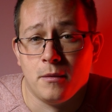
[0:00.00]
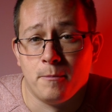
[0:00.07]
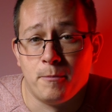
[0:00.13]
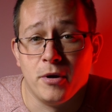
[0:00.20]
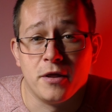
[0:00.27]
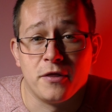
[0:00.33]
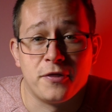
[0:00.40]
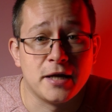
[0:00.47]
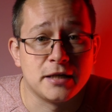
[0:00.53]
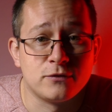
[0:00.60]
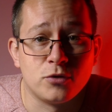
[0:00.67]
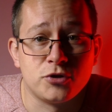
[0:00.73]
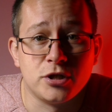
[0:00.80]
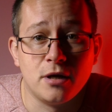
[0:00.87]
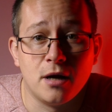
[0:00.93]
But thanks for
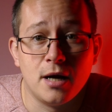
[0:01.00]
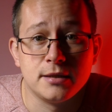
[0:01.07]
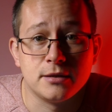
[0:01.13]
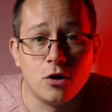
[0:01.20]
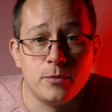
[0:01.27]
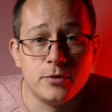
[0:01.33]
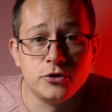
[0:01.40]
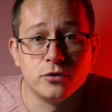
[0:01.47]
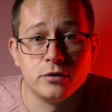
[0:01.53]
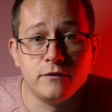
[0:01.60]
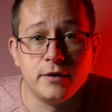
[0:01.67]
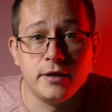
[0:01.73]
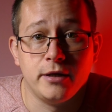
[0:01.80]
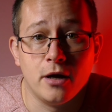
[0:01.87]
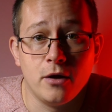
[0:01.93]
watching, guys. I hope you enjoyed the
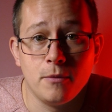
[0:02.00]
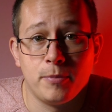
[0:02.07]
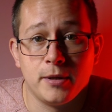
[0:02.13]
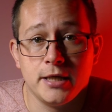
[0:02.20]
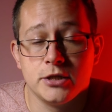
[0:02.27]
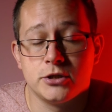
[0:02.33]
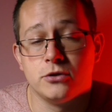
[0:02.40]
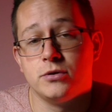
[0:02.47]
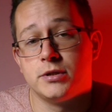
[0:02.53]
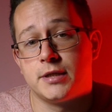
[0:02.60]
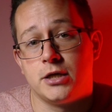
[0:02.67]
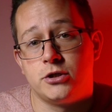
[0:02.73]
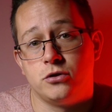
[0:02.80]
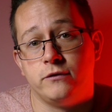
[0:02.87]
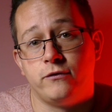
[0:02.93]
video. Please do
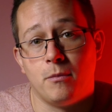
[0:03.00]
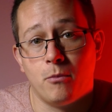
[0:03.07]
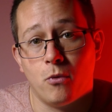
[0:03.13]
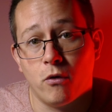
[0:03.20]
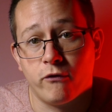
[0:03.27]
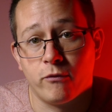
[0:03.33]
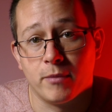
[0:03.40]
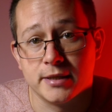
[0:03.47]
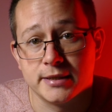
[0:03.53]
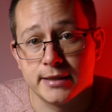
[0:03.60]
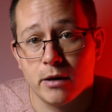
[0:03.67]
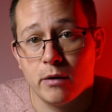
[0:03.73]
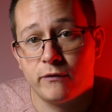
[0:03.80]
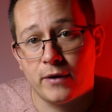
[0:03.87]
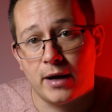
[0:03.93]
stay tuned for more from
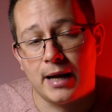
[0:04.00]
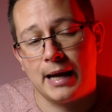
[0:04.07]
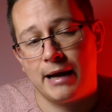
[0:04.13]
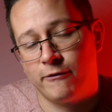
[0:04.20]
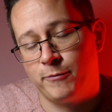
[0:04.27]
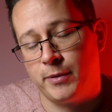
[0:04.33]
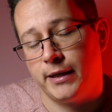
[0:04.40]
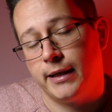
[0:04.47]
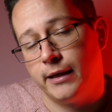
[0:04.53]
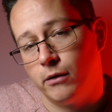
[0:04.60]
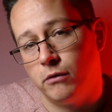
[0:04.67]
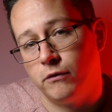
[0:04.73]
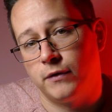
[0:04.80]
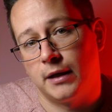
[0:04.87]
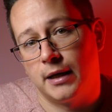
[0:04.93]
myself. I have been
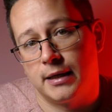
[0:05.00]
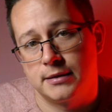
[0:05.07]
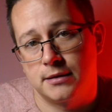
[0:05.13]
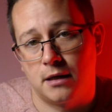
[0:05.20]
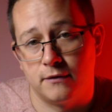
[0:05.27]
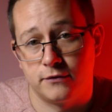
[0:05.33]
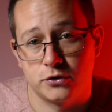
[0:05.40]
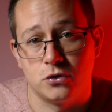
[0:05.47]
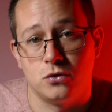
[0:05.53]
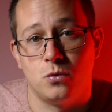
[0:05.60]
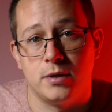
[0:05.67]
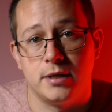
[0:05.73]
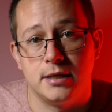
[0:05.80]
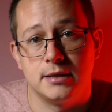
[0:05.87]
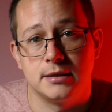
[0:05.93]
ill for the last kind of 2
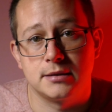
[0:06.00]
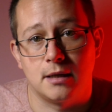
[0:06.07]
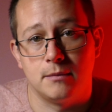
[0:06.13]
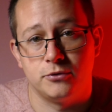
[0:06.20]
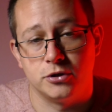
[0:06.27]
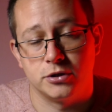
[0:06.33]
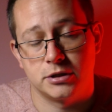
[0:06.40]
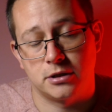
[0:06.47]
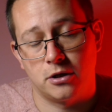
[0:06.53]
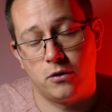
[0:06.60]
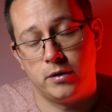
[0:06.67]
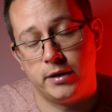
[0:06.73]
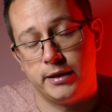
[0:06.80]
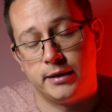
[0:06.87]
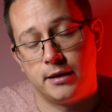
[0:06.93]
weeks. I'm just
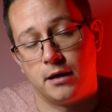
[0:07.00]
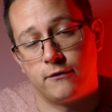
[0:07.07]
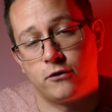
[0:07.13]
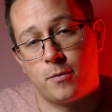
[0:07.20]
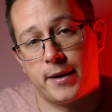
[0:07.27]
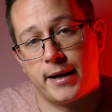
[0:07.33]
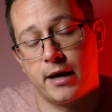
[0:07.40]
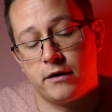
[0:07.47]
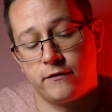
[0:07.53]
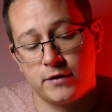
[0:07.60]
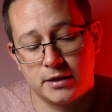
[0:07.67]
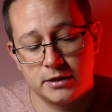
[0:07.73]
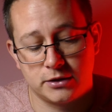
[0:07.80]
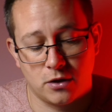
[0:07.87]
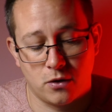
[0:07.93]
slowly kind of coming out of
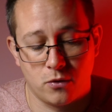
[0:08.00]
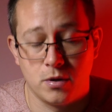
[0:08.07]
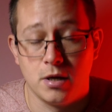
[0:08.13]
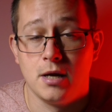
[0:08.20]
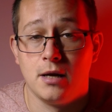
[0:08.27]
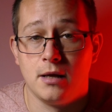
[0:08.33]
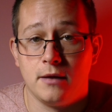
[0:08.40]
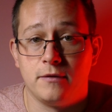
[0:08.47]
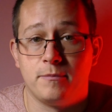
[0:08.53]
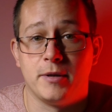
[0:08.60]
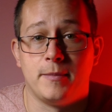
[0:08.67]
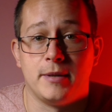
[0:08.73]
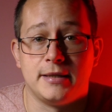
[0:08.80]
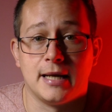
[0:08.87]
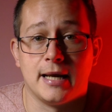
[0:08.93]
it, so been
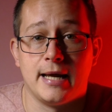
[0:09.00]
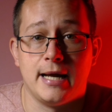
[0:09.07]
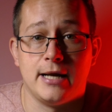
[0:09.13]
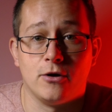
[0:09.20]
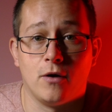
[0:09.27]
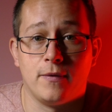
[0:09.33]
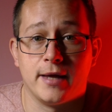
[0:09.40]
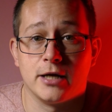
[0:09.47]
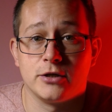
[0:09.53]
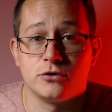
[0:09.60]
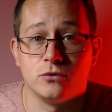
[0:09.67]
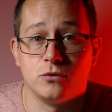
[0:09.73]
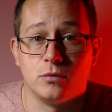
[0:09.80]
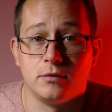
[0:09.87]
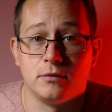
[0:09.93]
a bit delayed on the
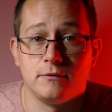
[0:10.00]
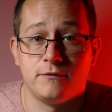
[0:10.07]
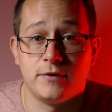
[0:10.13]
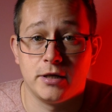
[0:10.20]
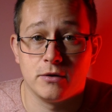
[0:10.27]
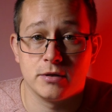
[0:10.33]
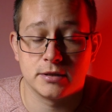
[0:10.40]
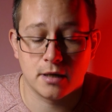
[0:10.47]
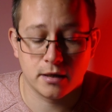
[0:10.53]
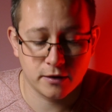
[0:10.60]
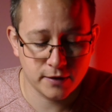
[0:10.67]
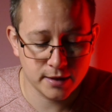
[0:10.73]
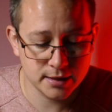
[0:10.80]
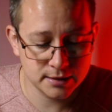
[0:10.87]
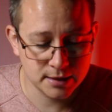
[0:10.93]
actual video side of
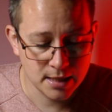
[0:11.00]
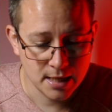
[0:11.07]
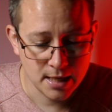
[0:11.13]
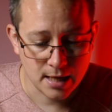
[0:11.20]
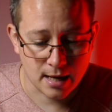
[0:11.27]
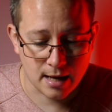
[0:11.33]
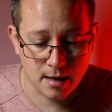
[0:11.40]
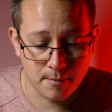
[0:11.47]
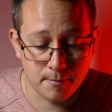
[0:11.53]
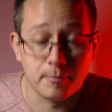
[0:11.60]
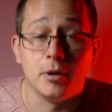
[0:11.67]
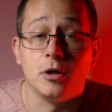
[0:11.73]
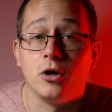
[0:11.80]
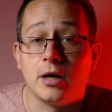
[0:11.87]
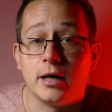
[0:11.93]
things.
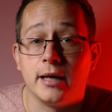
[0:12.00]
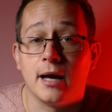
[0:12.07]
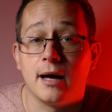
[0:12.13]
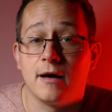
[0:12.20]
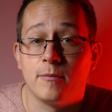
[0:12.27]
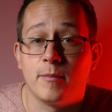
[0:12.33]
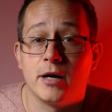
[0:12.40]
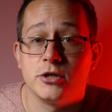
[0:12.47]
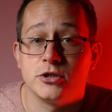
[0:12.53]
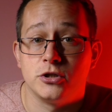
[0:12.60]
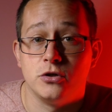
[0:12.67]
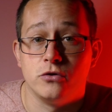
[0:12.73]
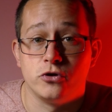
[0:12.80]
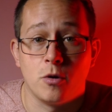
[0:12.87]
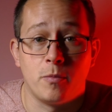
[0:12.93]
But luckily I have managed to
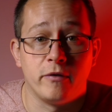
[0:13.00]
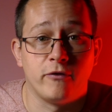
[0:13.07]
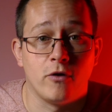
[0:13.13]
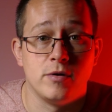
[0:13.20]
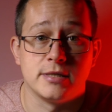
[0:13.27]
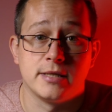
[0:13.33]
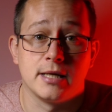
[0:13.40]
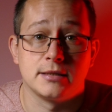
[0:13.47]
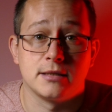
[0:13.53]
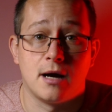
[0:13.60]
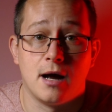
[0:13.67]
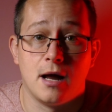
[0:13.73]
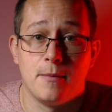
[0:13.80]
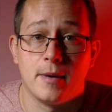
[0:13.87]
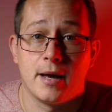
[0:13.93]
use a couple of phones in that
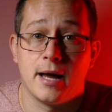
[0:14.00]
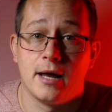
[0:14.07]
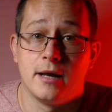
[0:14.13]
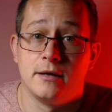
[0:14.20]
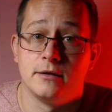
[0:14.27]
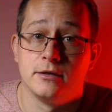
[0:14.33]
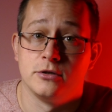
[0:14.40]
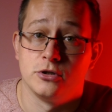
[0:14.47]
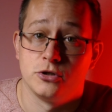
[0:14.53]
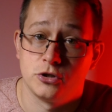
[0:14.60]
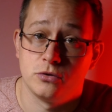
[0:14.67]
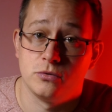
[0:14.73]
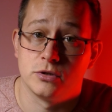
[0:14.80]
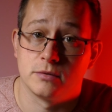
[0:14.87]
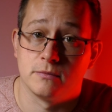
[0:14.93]
time and
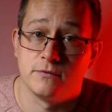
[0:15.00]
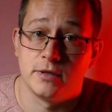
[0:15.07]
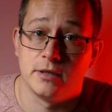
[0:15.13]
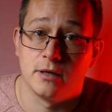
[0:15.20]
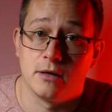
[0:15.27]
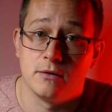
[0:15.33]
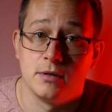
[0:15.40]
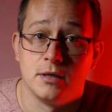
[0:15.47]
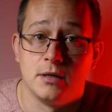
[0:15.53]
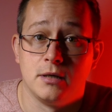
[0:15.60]
shoot some video.